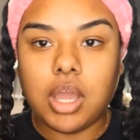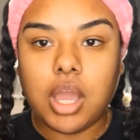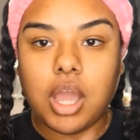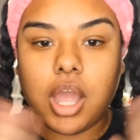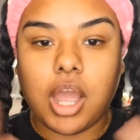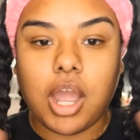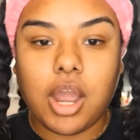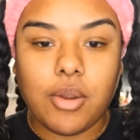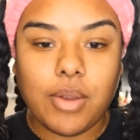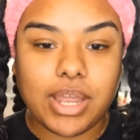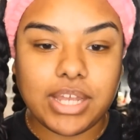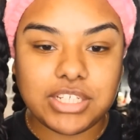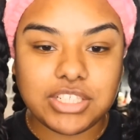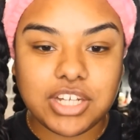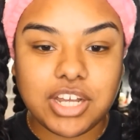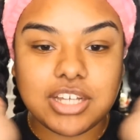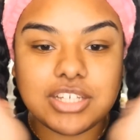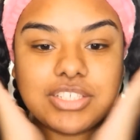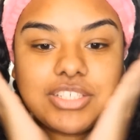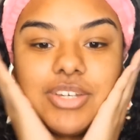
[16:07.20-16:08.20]
Alright
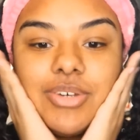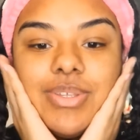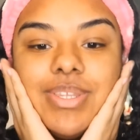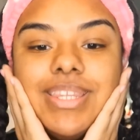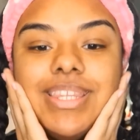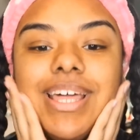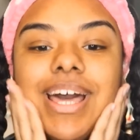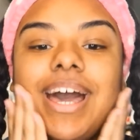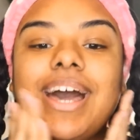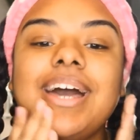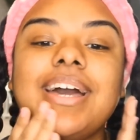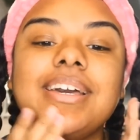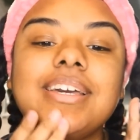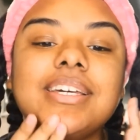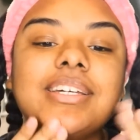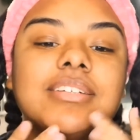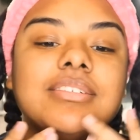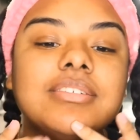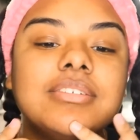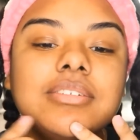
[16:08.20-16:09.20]
y'all, so that,
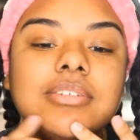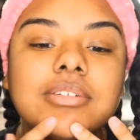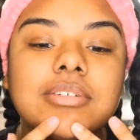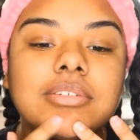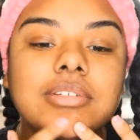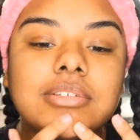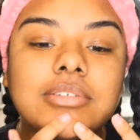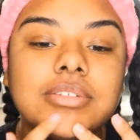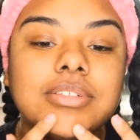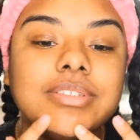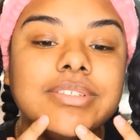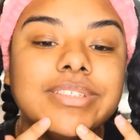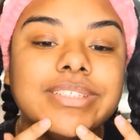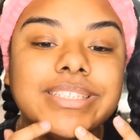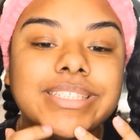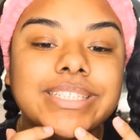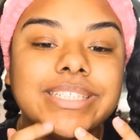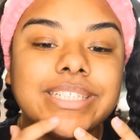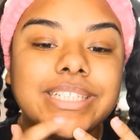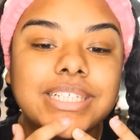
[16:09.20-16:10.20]
ooh,
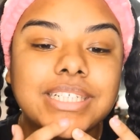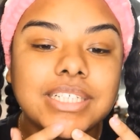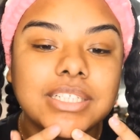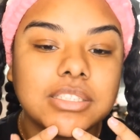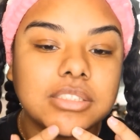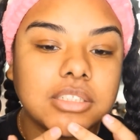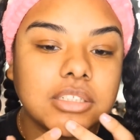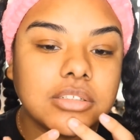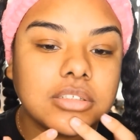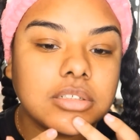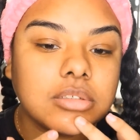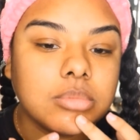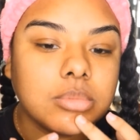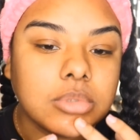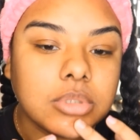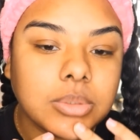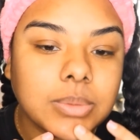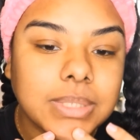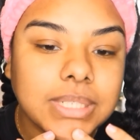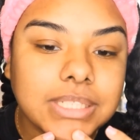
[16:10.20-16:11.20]
is there a little bit
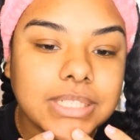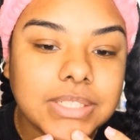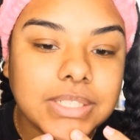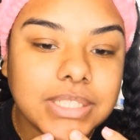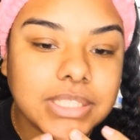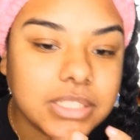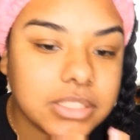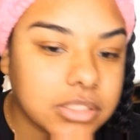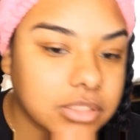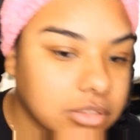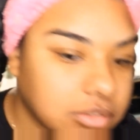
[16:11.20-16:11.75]
of wax right there?